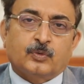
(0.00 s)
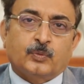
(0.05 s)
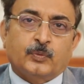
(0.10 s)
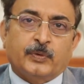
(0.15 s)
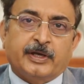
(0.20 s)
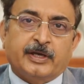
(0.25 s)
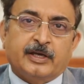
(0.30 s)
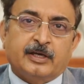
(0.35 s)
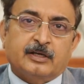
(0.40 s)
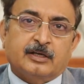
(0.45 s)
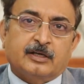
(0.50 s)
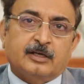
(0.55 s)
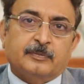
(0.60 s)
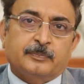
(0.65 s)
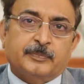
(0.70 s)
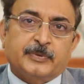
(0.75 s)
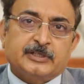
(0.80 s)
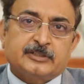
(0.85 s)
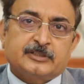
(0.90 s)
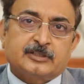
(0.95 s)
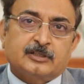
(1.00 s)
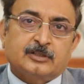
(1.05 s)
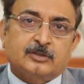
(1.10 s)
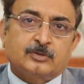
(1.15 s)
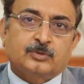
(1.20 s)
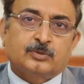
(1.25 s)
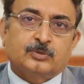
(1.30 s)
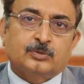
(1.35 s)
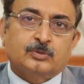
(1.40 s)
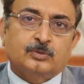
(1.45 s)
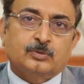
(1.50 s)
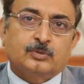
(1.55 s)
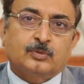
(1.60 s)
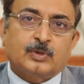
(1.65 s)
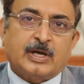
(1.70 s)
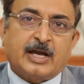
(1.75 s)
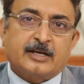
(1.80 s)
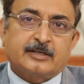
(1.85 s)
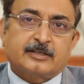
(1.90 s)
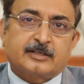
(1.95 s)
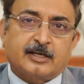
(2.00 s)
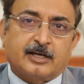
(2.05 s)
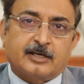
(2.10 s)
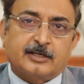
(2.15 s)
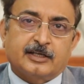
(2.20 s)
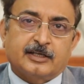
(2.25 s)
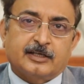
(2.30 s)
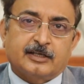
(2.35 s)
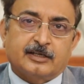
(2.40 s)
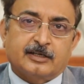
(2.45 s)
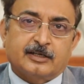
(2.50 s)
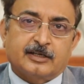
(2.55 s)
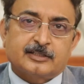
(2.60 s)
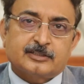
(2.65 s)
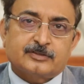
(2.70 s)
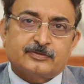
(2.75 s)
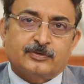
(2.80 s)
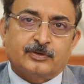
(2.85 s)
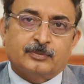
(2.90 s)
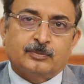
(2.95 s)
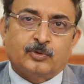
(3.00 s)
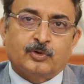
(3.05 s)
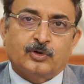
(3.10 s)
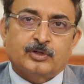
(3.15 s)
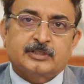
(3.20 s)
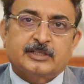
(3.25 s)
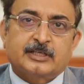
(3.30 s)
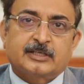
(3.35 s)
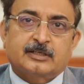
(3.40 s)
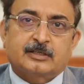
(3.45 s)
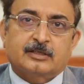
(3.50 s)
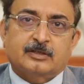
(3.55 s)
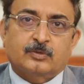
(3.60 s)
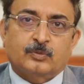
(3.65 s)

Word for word: where a patient who had cardiac arrest for more than